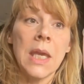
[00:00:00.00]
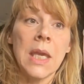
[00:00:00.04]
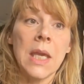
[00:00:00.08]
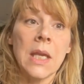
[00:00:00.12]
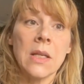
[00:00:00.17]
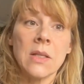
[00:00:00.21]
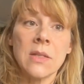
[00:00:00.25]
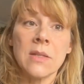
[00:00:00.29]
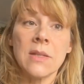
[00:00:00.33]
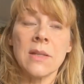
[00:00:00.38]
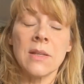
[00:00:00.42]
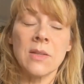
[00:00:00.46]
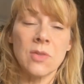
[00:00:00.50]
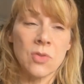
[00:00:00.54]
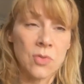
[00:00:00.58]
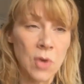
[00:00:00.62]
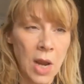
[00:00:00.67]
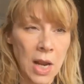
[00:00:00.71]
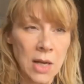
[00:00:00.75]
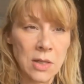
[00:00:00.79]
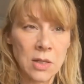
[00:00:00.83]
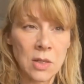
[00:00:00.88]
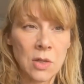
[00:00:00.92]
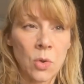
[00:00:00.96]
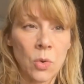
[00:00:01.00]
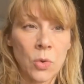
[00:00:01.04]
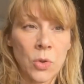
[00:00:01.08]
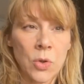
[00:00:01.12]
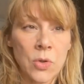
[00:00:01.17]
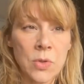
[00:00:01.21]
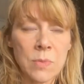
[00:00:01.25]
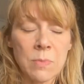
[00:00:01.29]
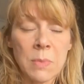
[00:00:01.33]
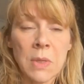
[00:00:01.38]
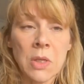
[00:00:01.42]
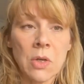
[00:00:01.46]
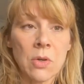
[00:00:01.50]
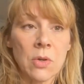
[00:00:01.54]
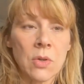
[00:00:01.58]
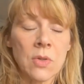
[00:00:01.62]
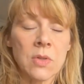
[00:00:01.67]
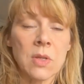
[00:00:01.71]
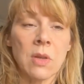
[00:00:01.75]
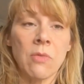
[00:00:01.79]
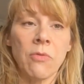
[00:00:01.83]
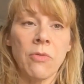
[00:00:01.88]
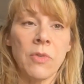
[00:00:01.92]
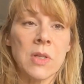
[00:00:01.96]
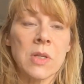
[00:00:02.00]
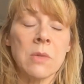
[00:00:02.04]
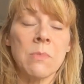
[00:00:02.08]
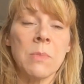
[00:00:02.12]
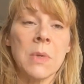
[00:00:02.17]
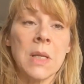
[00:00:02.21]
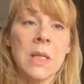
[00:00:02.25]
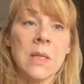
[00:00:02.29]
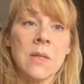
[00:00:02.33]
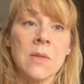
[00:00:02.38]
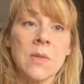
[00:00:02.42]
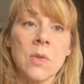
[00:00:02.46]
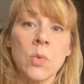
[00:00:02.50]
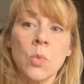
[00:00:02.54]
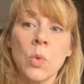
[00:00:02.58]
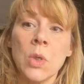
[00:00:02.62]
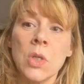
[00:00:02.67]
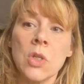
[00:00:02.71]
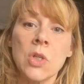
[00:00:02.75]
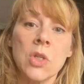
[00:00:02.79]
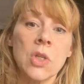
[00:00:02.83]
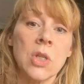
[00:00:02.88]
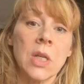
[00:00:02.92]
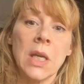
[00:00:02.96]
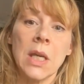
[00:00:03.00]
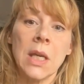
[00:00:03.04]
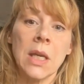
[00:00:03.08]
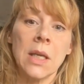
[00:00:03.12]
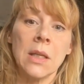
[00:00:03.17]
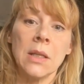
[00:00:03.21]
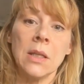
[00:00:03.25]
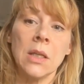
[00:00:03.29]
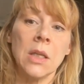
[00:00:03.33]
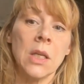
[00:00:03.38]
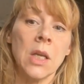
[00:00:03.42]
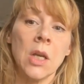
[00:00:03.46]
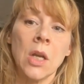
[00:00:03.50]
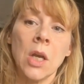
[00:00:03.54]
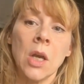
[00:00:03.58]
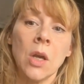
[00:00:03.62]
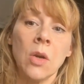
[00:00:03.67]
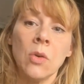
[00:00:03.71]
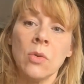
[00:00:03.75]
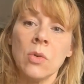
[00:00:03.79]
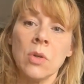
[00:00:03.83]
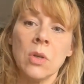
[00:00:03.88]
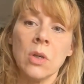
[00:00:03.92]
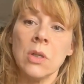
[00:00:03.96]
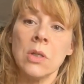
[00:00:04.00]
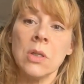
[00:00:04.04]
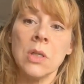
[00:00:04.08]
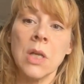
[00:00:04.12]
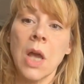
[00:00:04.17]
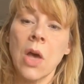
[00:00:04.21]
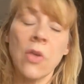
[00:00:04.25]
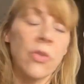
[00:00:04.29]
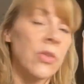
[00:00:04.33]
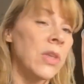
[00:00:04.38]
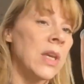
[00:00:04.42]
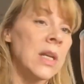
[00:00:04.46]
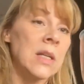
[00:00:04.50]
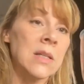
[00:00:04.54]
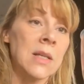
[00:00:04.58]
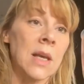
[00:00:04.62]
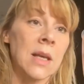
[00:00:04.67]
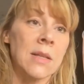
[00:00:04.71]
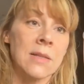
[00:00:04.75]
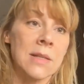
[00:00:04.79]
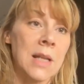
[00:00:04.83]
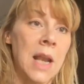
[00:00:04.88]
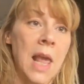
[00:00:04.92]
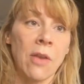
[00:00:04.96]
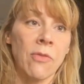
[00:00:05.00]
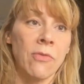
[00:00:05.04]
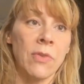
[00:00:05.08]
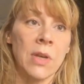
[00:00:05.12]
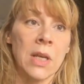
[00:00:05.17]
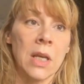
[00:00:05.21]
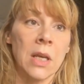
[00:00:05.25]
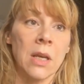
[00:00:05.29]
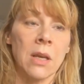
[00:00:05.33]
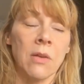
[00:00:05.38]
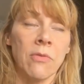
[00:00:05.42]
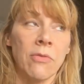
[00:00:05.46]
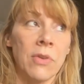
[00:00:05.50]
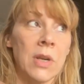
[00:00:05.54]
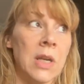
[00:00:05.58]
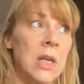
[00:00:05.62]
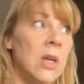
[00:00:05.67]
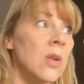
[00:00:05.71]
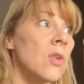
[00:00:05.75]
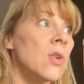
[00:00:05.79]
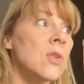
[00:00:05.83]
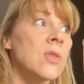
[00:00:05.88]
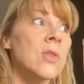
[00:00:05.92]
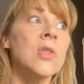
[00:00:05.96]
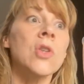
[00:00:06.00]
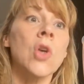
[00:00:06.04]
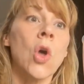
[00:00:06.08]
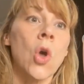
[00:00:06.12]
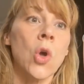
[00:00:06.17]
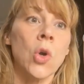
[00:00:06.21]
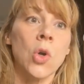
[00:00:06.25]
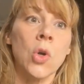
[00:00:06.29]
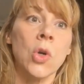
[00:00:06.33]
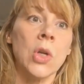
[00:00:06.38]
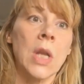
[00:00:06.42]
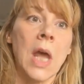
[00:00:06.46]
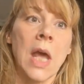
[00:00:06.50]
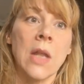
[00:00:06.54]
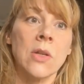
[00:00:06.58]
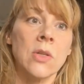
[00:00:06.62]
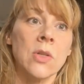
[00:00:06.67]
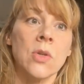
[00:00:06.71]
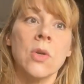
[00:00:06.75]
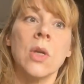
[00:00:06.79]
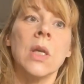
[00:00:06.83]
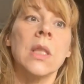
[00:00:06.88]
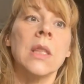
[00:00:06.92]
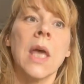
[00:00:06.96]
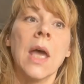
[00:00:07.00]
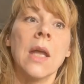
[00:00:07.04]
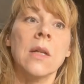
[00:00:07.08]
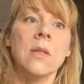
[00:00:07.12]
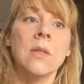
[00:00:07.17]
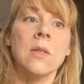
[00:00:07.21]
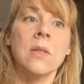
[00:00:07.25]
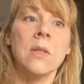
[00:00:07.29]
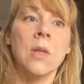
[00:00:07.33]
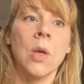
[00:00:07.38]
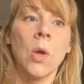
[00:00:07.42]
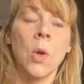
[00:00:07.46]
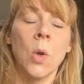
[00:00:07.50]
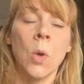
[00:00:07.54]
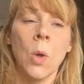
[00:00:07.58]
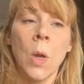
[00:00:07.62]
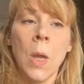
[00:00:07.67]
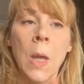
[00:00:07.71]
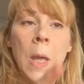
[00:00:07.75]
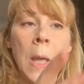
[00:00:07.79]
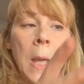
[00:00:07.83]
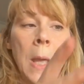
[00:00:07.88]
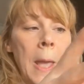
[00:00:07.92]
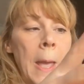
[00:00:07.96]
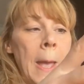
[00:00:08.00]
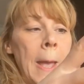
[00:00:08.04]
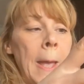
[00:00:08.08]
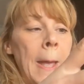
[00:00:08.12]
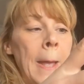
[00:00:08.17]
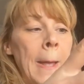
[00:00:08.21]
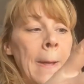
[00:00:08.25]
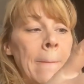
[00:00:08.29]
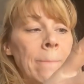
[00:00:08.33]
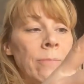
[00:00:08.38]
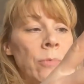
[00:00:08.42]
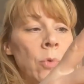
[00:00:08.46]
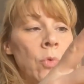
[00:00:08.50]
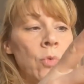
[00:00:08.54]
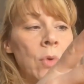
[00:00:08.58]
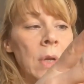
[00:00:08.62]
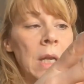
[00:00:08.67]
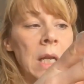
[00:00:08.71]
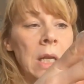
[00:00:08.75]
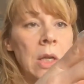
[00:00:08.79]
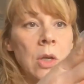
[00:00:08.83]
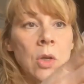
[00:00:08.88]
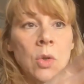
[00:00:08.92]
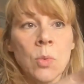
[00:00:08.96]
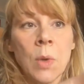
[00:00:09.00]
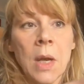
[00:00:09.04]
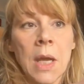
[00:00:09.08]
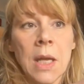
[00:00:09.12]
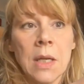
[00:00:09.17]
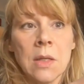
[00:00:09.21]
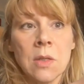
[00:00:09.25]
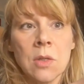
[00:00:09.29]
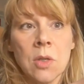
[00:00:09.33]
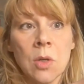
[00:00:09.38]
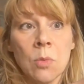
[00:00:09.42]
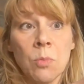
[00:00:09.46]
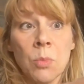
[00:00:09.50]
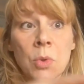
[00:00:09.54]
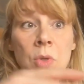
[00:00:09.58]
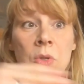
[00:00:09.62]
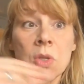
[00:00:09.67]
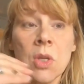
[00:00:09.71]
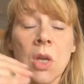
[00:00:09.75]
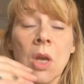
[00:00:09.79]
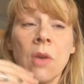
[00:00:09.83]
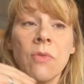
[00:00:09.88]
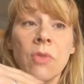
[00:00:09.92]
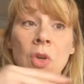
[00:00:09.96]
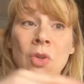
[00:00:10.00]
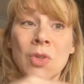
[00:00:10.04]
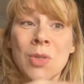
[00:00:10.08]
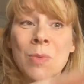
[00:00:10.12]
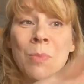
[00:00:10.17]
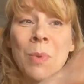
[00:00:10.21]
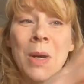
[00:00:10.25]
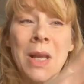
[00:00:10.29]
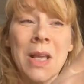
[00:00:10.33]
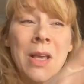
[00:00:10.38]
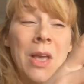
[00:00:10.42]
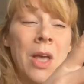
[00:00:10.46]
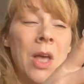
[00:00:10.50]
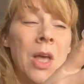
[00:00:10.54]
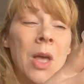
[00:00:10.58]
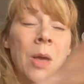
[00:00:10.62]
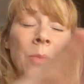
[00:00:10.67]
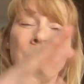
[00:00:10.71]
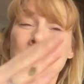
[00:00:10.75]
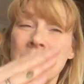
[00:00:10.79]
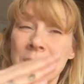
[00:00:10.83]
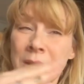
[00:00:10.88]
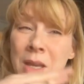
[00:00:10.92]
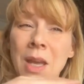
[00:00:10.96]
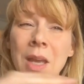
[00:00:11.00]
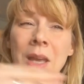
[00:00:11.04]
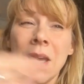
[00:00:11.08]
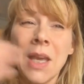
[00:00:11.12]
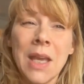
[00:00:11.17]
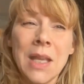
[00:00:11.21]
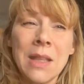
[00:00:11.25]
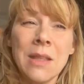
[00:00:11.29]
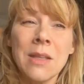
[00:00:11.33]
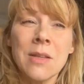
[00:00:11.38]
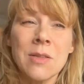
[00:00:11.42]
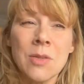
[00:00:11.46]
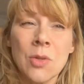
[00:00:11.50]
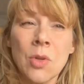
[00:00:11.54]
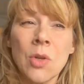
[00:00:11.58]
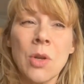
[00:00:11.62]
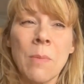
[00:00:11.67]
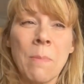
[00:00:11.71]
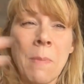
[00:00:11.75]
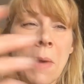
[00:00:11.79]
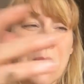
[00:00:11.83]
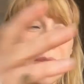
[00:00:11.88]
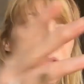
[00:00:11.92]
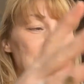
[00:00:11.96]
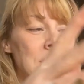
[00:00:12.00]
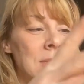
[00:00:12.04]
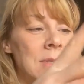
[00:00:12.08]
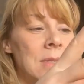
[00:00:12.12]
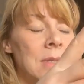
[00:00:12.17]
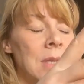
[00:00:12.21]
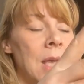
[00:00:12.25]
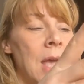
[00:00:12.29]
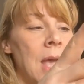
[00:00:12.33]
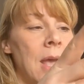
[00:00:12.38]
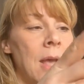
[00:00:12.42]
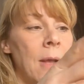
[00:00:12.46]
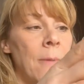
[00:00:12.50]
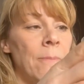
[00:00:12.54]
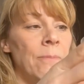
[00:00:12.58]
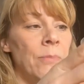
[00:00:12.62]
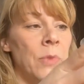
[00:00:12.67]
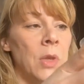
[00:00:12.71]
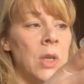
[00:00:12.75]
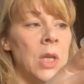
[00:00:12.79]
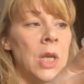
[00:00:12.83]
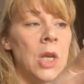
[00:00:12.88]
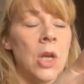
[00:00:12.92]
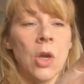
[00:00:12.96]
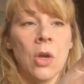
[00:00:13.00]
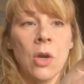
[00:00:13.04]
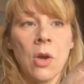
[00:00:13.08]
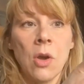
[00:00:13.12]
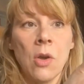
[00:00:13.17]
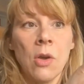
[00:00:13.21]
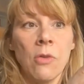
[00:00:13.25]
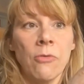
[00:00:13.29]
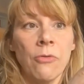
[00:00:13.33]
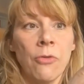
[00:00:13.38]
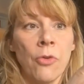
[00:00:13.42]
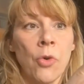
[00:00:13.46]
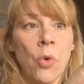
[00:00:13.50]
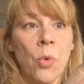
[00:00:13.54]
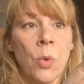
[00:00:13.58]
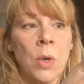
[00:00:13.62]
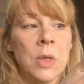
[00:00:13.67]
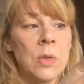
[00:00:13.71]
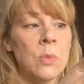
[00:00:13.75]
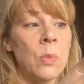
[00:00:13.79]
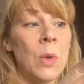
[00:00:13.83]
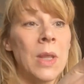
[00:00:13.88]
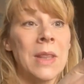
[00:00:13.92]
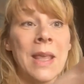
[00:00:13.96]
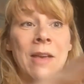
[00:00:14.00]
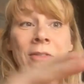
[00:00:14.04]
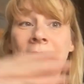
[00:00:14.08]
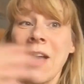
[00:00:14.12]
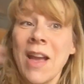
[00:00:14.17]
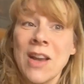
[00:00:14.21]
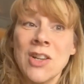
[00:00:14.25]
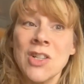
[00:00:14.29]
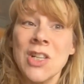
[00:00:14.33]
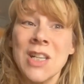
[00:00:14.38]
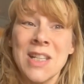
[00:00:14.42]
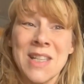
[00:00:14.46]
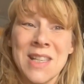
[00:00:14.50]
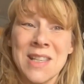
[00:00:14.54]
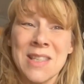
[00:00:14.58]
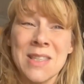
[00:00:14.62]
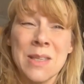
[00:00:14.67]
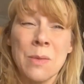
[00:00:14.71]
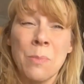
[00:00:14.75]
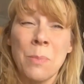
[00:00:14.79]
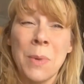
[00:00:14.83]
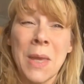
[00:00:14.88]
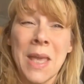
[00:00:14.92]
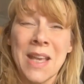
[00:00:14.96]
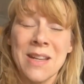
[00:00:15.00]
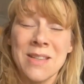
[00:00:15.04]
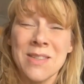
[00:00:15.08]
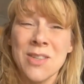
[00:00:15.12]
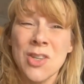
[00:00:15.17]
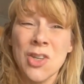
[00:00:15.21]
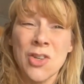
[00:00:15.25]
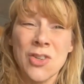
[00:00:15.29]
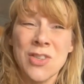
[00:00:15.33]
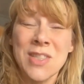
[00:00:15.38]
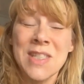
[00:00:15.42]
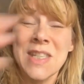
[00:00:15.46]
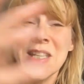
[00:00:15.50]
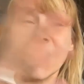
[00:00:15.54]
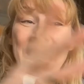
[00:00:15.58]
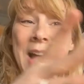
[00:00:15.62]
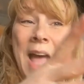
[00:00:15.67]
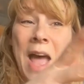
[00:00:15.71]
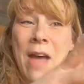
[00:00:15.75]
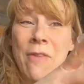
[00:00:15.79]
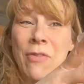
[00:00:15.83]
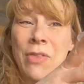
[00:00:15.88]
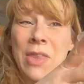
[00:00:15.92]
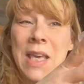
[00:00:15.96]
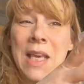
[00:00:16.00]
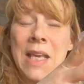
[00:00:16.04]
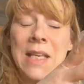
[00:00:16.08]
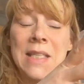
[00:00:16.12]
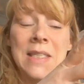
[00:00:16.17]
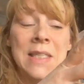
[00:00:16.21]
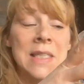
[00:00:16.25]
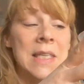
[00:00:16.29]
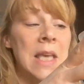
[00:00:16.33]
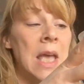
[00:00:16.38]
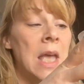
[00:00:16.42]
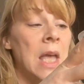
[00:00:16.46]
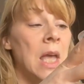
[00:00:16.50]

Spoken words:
It's extracted all those minerals and vitamins, which you know, nothing does like vinegar. Vinegar is so good at doing that. So really good way to preserve those spring herbs in the sort of months you know, going forward, when they've actually disappeared. So you'll still have these.